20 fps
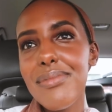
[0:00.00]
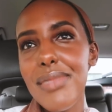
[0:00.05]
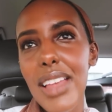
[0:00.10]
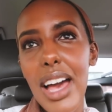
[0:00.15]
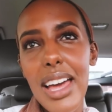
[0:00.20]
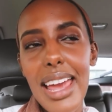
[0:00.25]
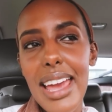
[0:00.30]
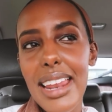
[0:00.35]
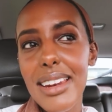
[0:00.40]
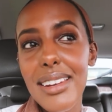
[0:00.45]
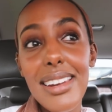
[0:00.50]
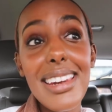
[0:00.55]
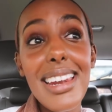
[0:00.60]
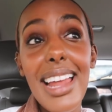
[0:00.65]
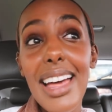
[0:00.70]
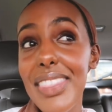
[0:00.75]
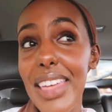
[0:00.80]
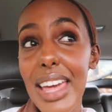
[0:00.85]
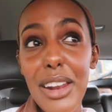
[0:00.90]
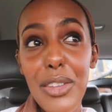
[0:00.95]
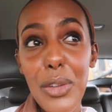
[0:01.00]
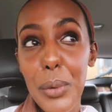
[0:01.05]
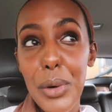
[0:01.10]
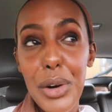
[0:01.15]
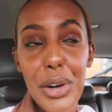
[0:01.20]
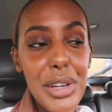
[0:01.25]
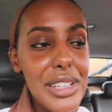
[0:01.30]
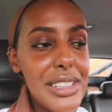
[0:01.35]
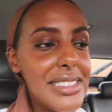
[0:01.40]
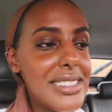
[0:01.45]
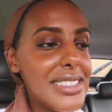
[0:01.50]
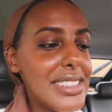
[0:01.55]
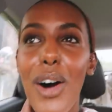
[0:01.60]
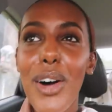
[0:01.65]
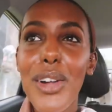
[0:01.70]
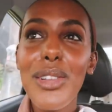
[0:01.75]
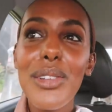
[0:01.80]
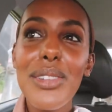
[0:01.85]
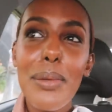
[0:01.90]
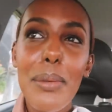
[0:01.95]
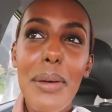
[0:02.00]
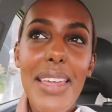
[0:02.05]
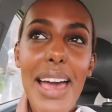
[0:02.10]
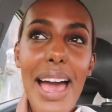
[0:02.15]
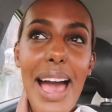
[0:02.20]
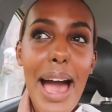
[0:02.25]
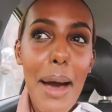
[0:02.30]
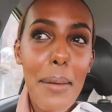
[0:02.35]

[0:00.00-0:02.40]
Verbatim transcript: Not, a, not the end of the world. Also something that